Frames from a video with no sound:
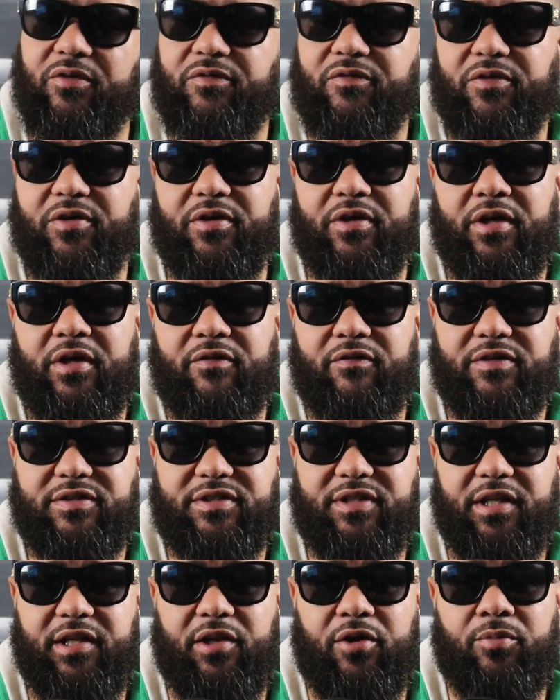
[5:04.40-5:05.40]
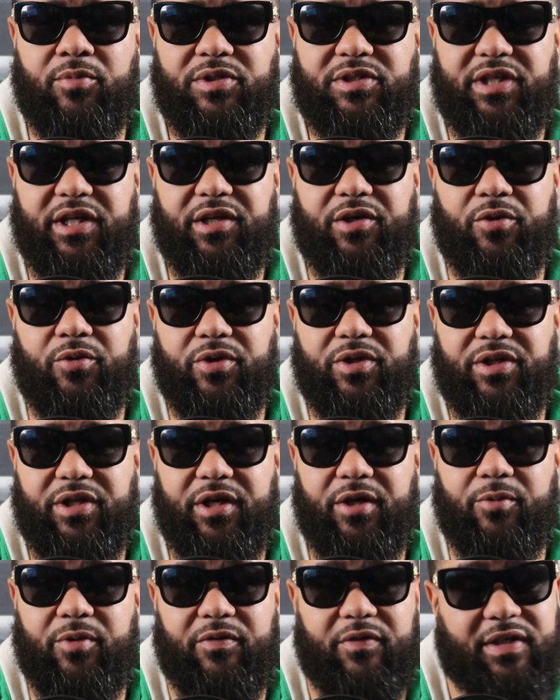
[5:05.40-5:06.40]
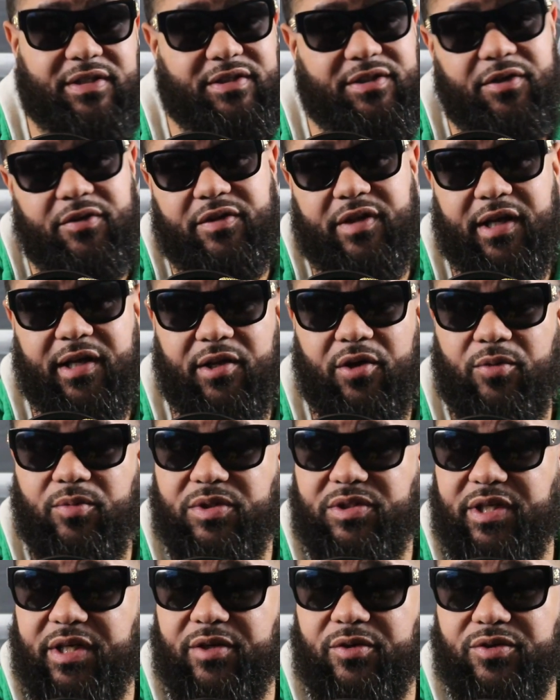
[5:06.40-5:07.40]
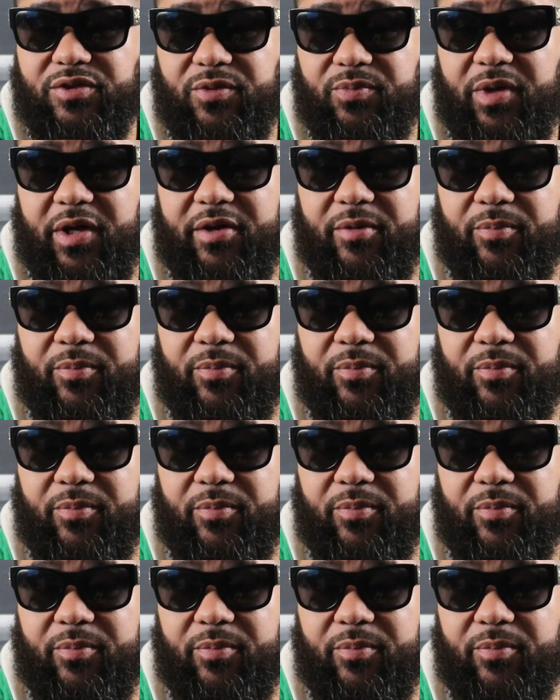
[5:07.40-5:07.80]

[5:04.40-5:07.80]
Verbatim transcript: for Vasily Lomachenko to deal with. I still think Lomachenko's the better